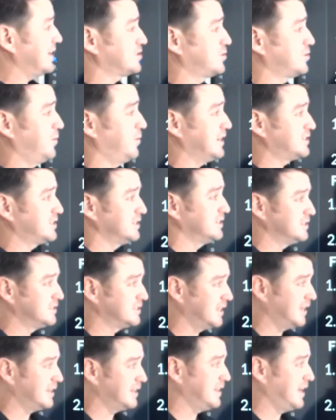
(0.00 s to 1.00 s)
asked
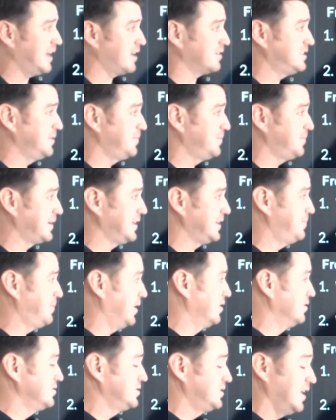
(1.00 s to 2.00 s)
questions that, that are typically
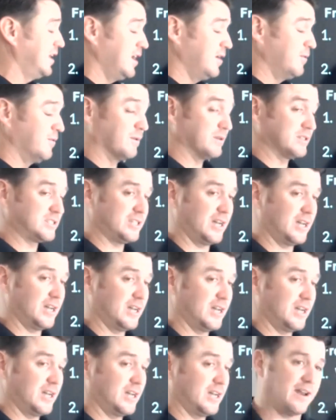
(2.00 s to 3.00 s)
posed when we're
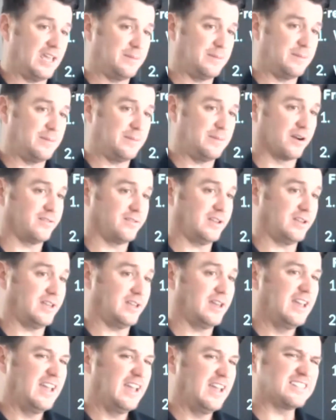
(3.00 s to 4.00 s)
talking about
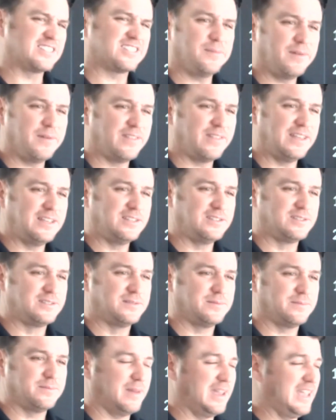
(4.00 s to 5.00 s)
APRV. And some of
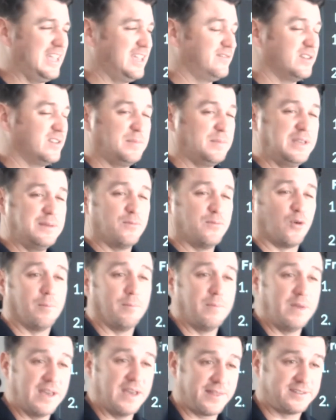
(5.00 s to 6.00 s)
these may even be more
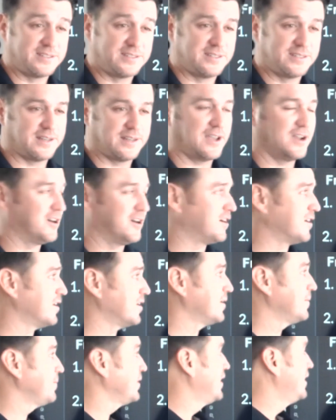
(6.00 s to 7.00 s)
myths than they are